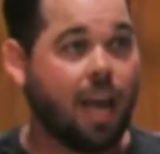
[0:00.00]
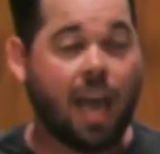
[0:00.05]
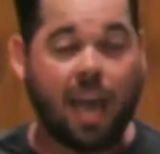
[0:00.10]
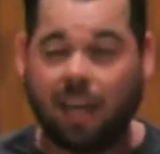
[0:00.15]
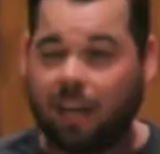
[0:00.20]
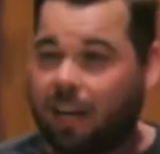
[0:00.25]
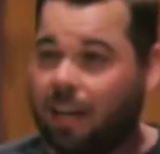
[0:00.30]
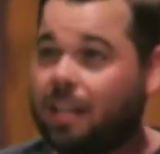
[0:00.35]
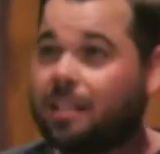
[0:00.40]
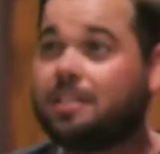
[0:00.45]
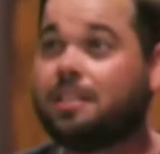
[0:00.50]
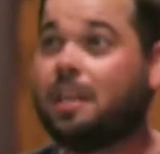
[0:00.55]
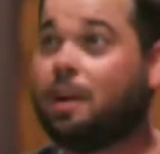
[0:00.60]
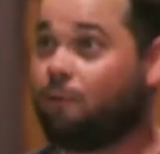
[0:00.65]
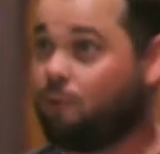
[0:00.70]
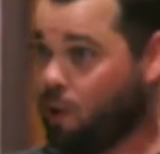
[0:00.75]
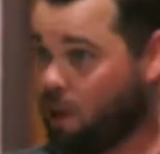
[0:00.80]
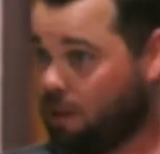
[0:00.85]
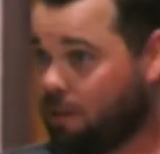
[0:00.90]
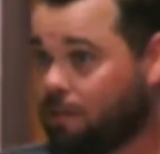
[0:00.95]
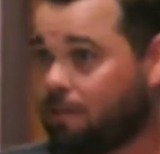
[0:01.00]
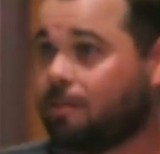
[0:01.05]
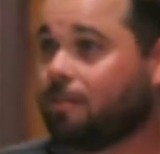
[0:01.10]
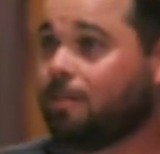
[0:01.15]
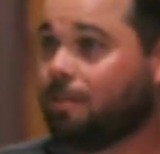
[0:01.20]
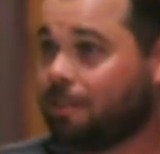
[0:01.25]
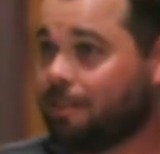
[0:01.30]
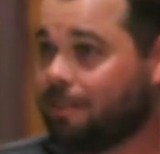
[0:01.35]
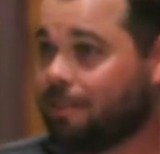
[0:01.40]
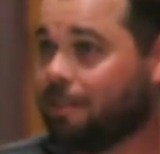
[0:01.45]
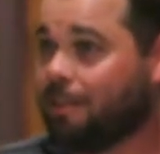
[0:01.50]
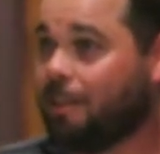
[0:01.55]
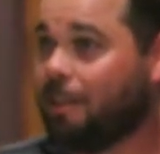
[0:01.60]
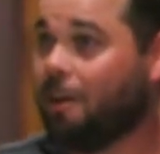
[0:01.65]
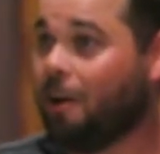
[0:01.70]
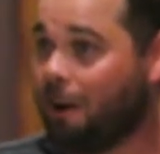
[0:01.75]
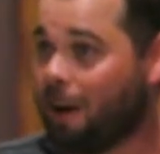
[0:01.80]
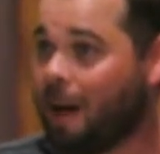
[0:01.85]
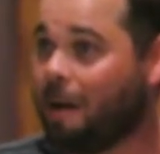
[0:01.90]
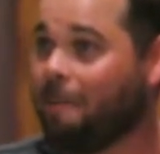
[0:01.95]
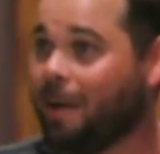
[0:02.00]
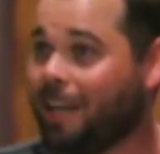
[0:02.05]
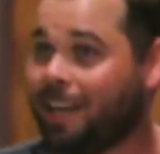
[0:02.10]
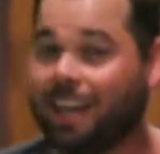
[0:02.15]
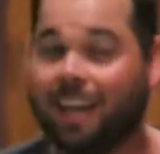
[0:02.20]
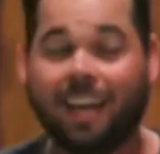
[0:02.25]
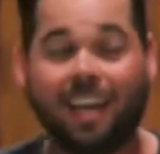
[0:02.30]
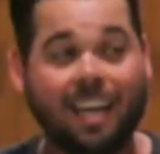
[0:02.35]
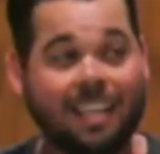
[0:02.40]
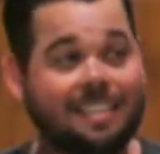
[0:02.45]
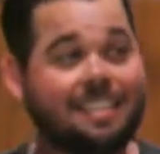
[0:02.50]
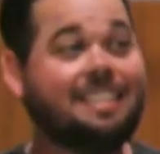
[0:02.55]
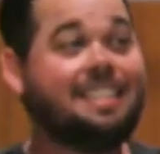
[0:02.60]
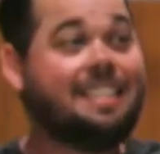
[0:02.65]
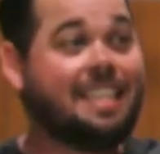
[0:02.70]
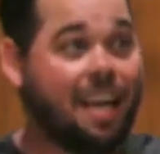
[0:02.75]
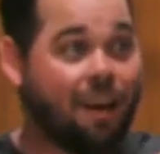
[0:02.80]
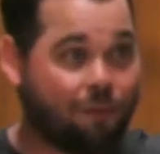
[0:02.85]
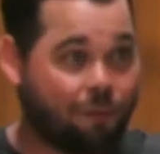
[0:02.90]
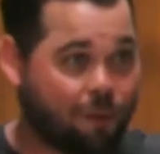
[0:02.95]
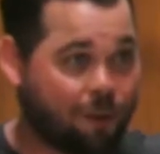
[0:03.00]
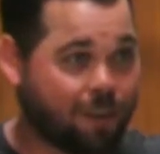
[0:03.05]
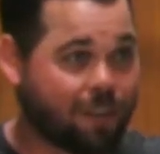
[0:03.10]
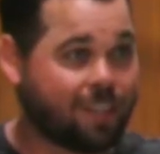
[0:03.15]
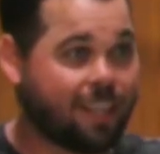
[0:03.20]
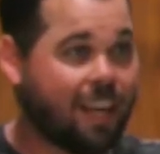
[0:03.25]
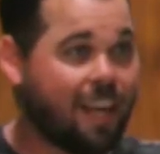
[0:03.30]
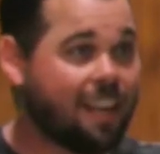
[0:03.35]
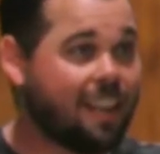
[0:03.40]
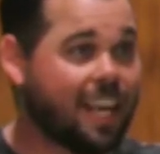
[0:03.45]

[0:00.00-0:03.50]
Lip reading: and it is different. You know what I mean? It's different.